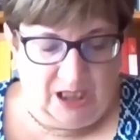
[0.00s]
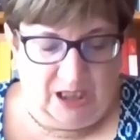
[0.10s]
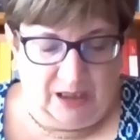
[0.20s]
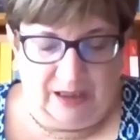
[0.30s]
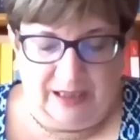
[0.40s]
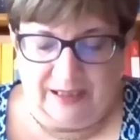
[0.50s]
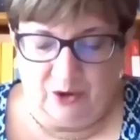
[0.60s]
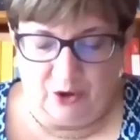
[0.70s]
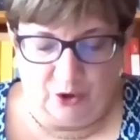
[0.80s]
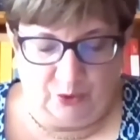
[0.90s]
In
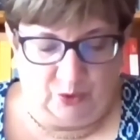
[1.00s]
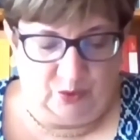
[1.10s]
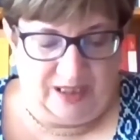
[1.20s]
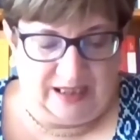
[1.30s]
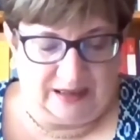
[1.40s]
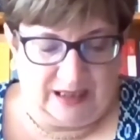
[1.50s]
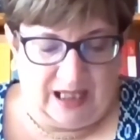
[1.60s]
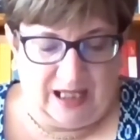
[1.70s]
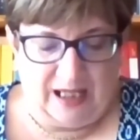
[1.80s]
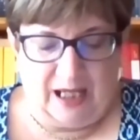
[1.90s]
addition to that,
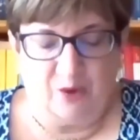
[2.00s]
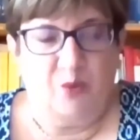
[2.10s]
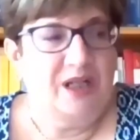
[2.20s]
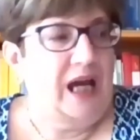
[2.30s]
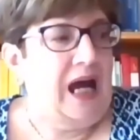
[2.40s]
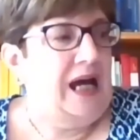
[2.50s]
I will